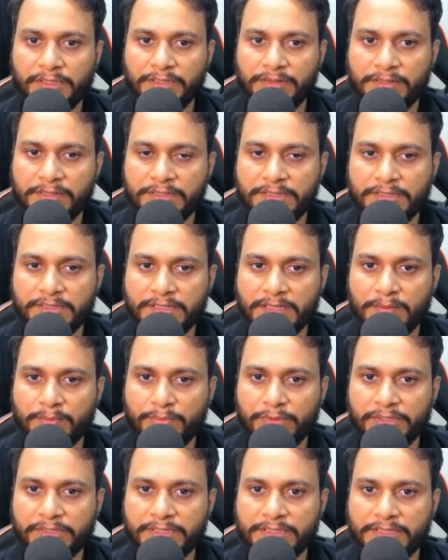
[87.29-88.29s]
In this
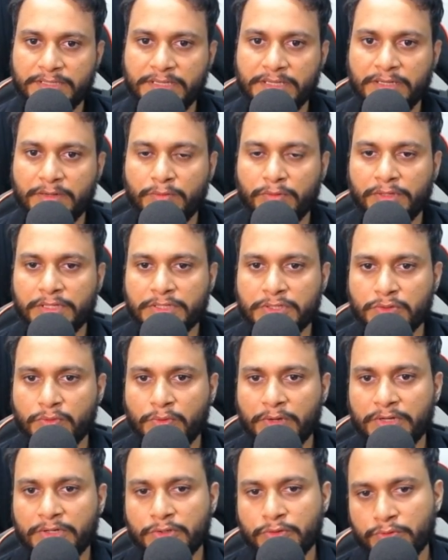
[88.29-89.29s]
example, C equals to
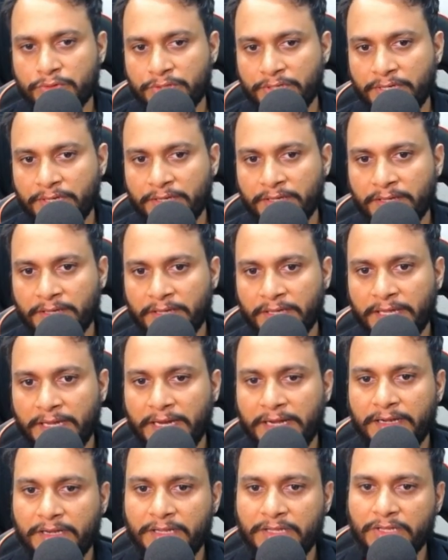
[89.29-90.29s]
1, 2, 3
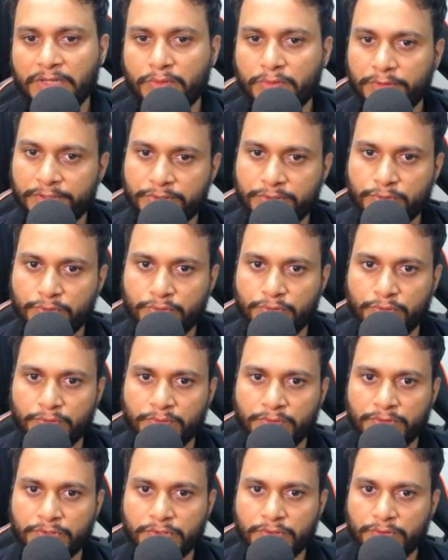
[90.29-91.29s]
and D equals to
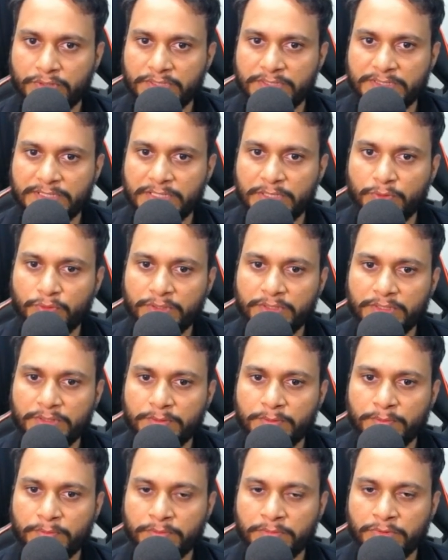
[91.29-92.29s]
2. So the
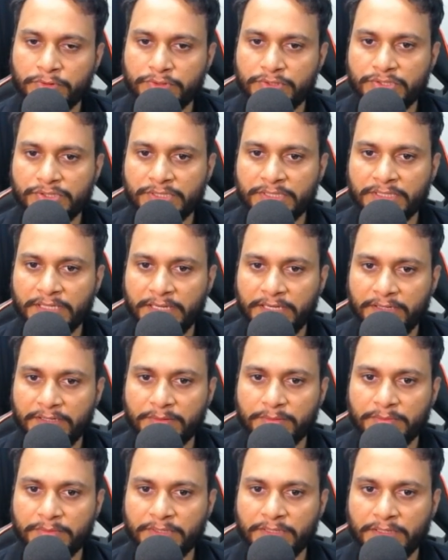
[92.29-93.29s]
0th position
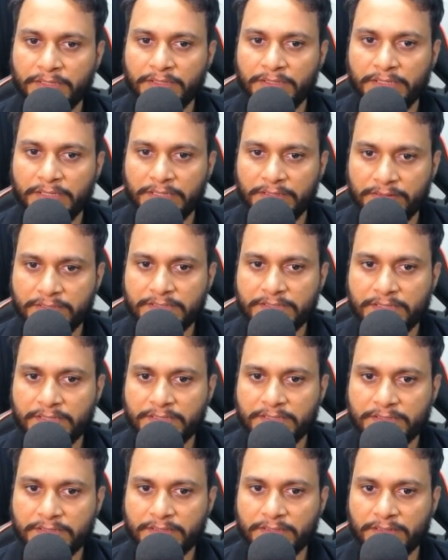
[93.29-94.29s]
item, in this
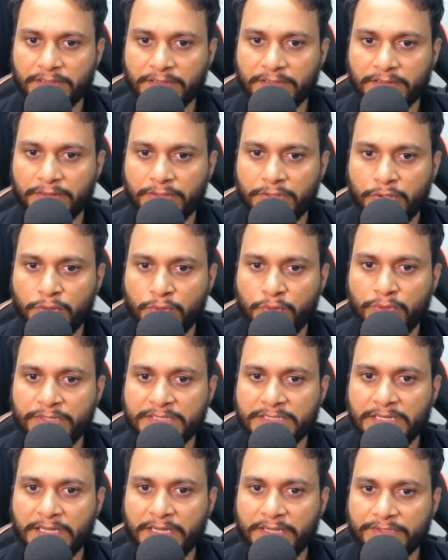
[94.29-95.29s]
case 2
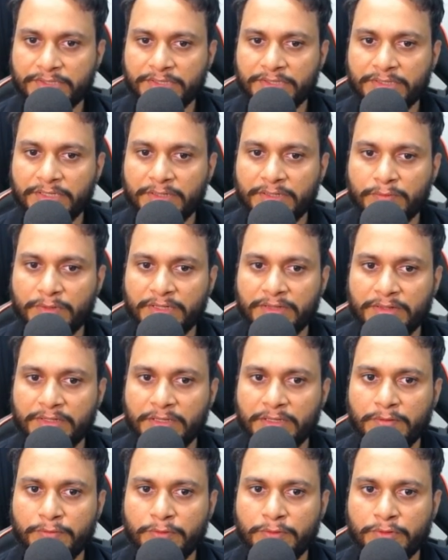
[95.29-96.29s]
is larger than 1,
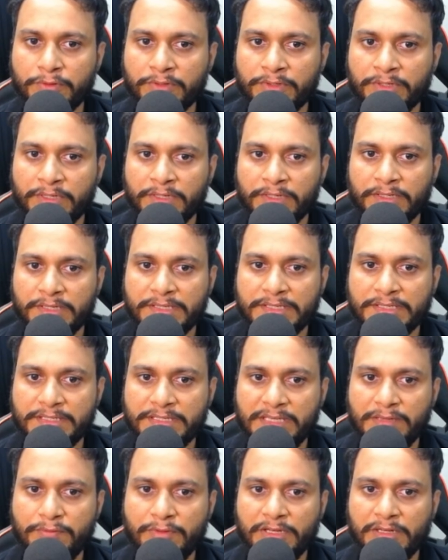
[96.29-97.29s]
therefore
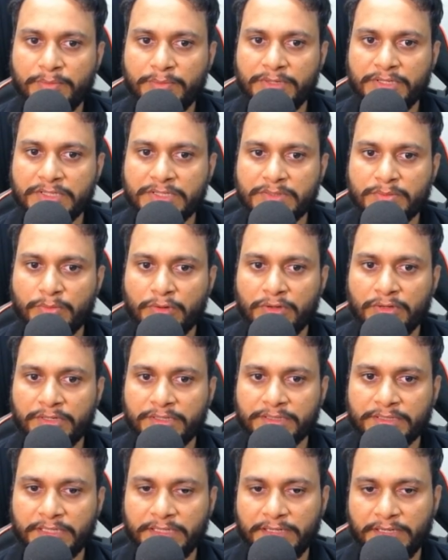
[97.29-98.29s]
C will be
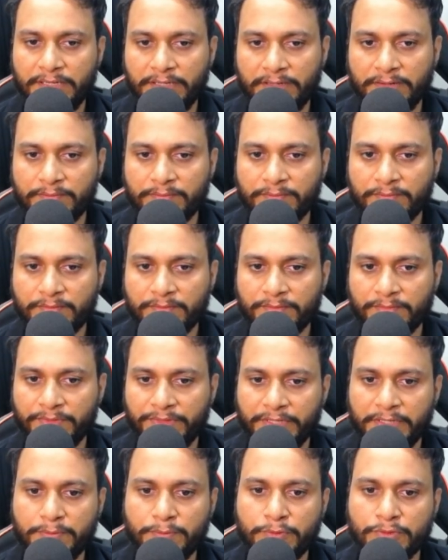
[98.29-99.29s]
smaller than D.
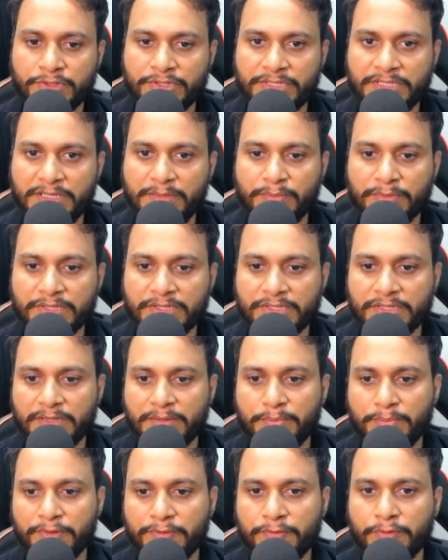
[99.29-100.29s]
Therefore C must
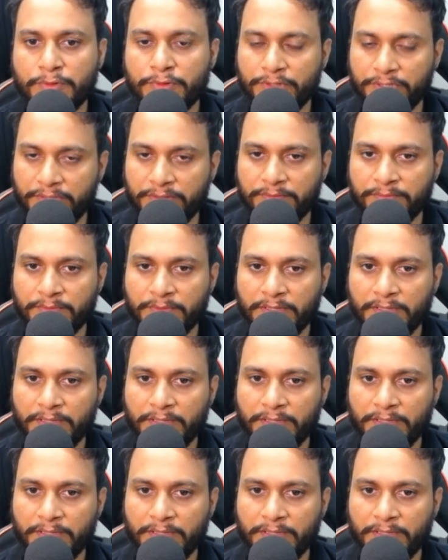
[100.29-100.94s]
come before D.